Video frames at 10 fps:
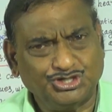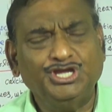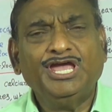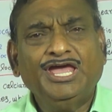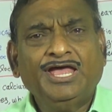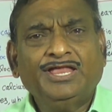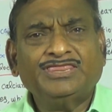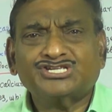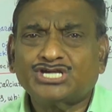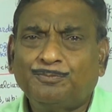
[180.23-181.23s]

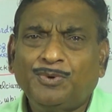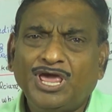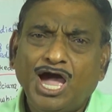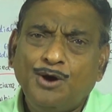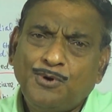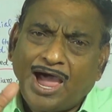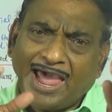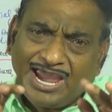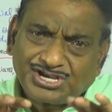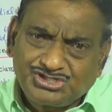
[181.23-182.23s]
the supply of
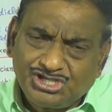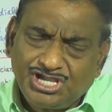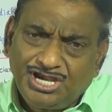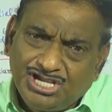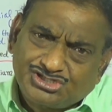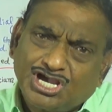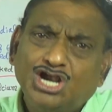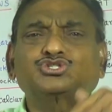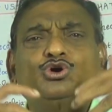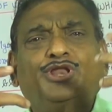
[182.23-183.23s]
oxygen is
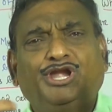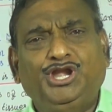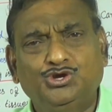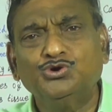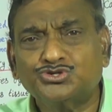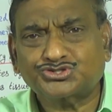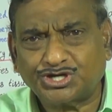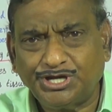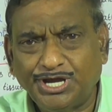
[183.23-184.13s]
also reduced.